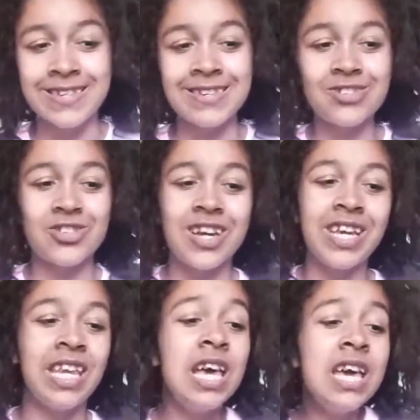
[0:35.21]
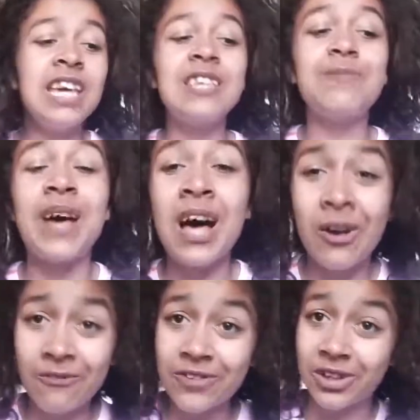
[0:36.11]
This train is
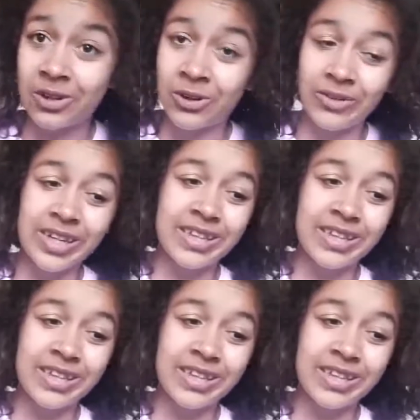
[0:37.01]
bound for glory,